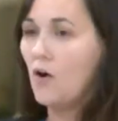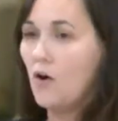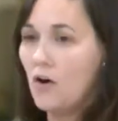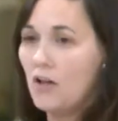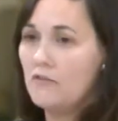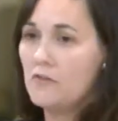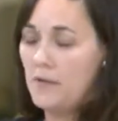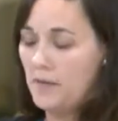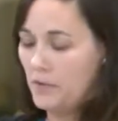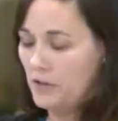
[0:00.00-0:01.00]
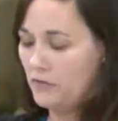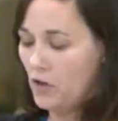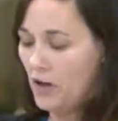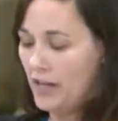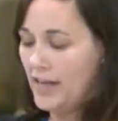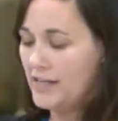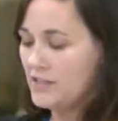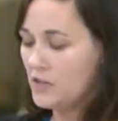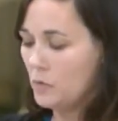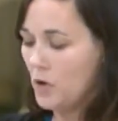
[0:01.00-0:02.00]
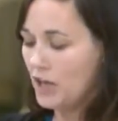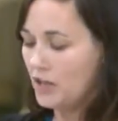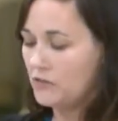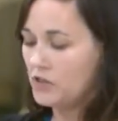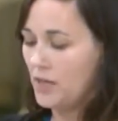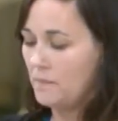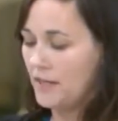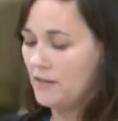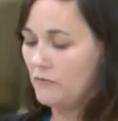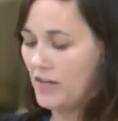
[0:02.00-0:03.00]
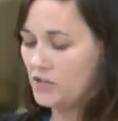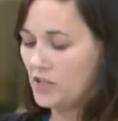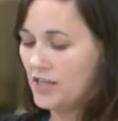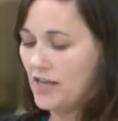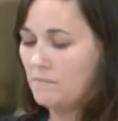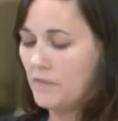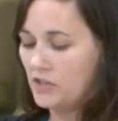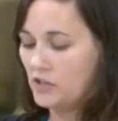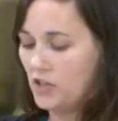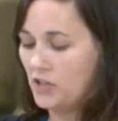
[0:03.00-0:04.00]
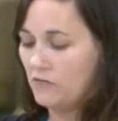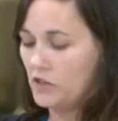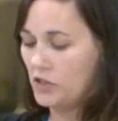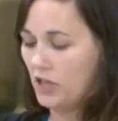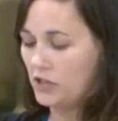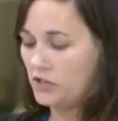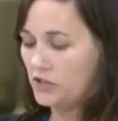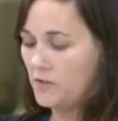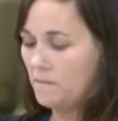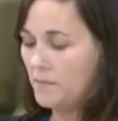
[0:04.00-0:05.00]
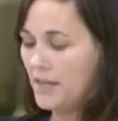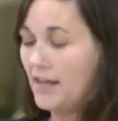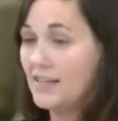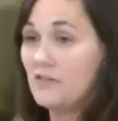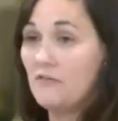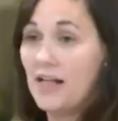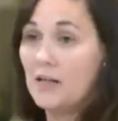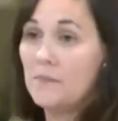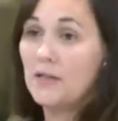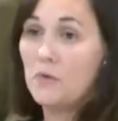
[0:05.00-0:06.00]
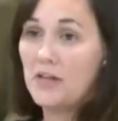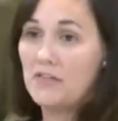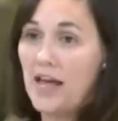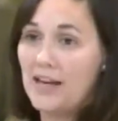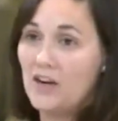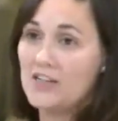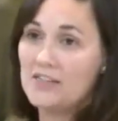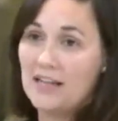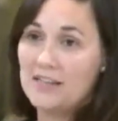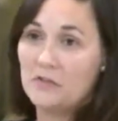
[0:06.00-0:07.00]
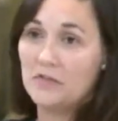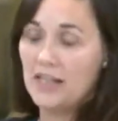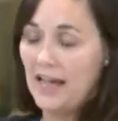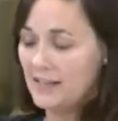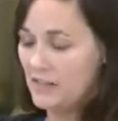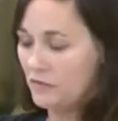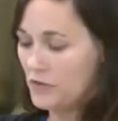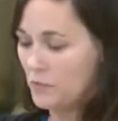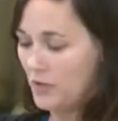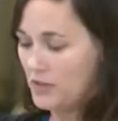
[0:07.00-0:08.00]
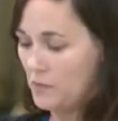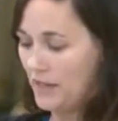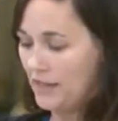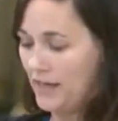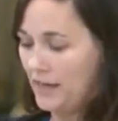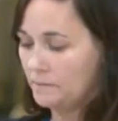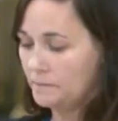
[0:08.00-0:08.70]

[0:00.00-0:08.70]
all of the people of God into the work of shaping the vision and mission of the church, and developing with that our sense of collective responsibility.